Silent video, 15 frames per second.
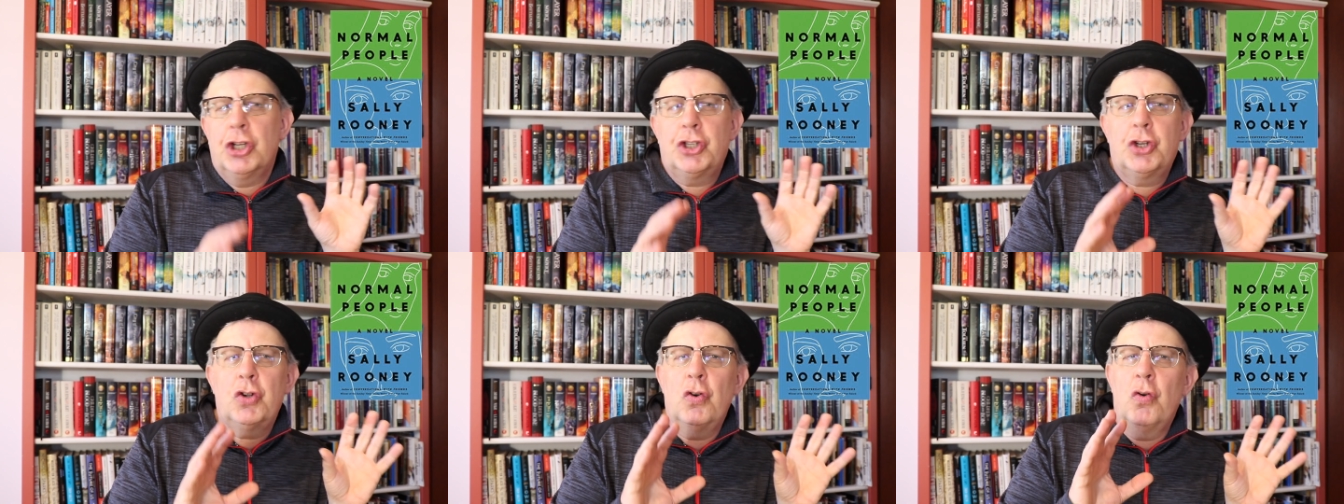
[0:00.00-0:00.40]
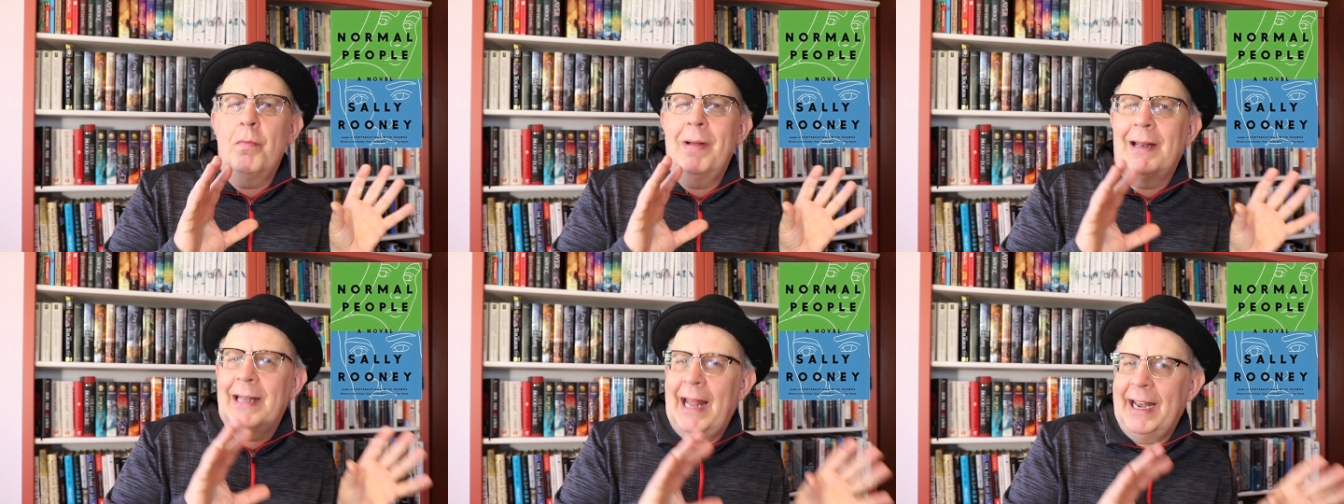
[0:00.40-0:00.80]
two
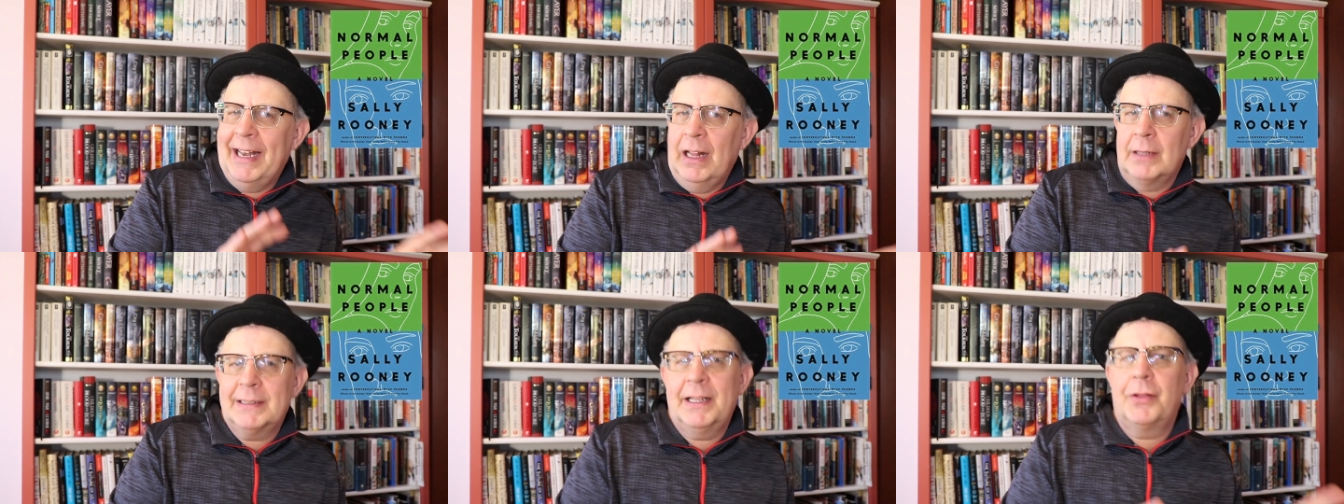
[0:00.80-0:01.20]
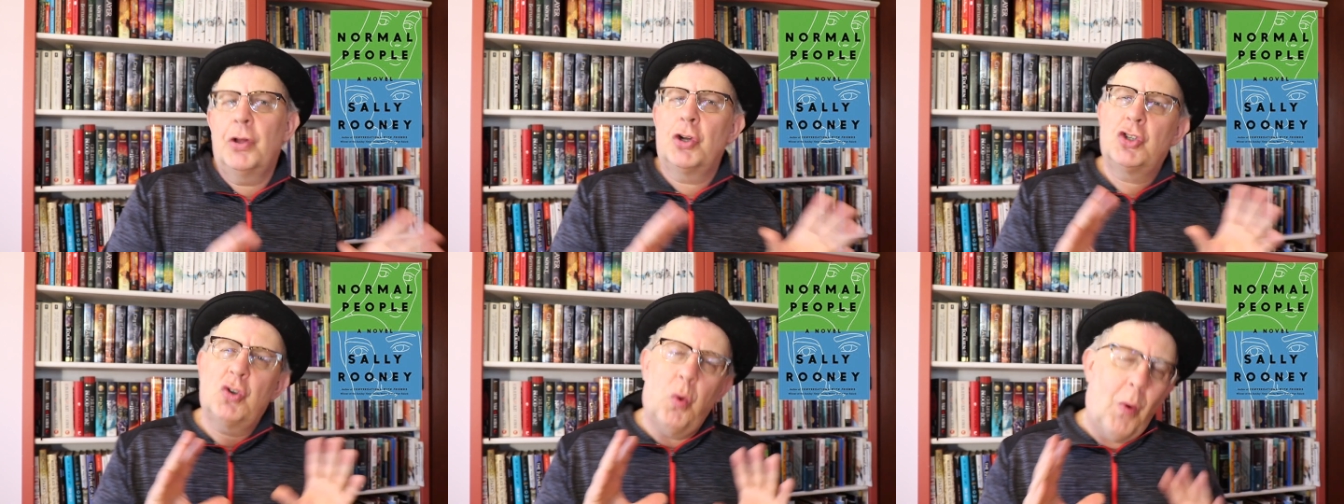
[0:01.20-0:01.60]
millennials in
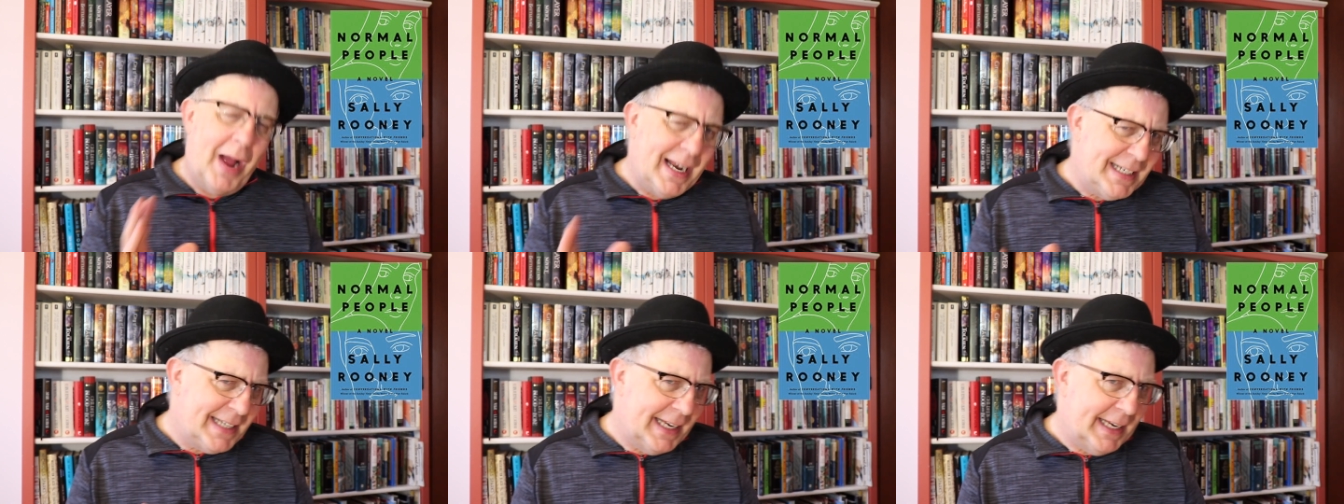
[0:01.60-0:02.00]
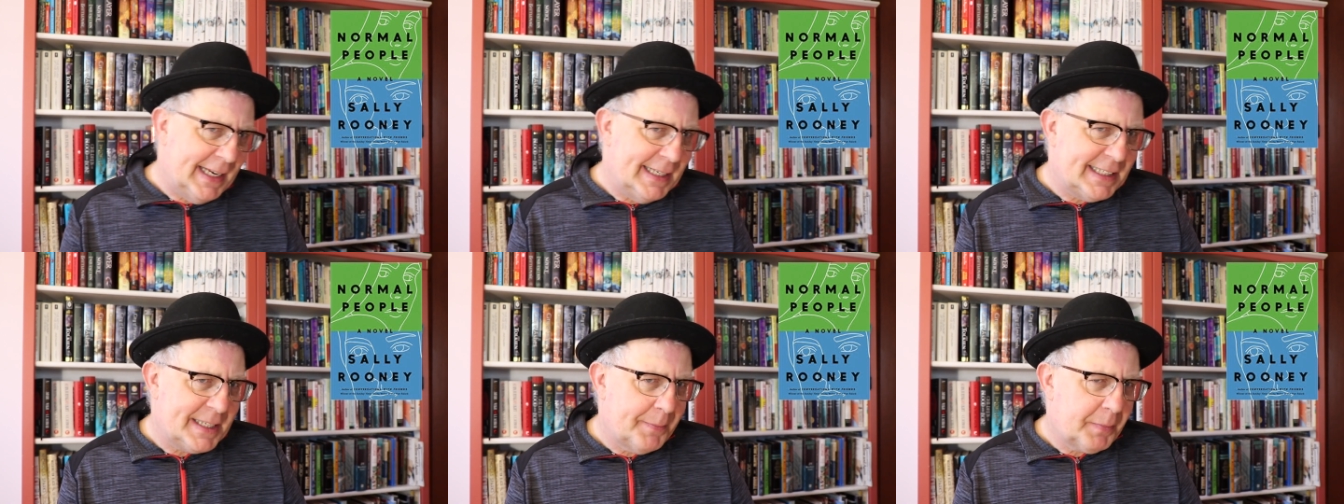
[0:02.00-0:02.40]
their
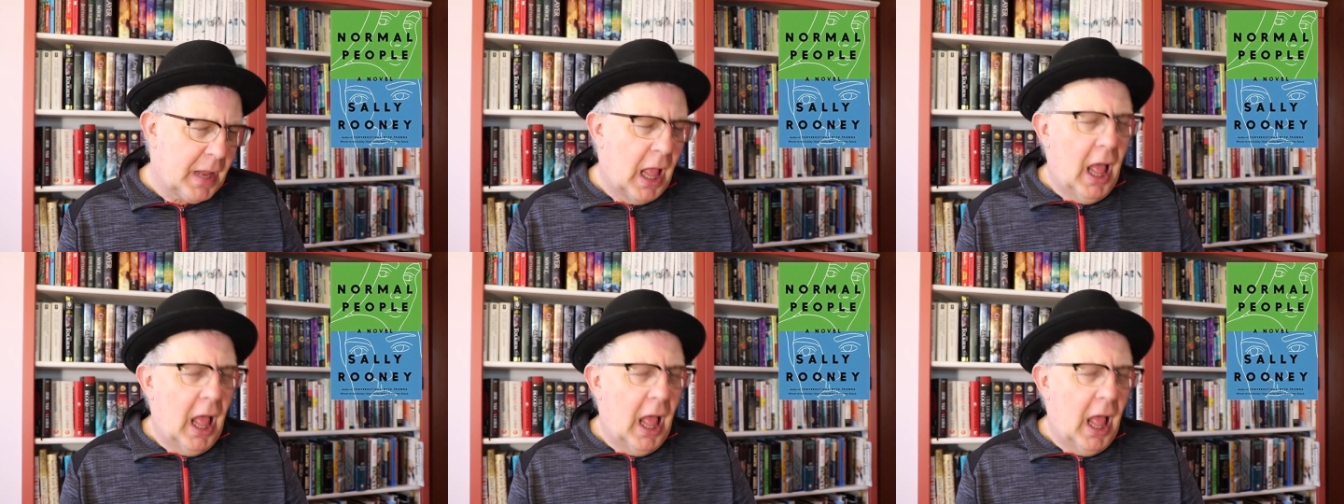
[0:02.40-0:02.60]
twenties,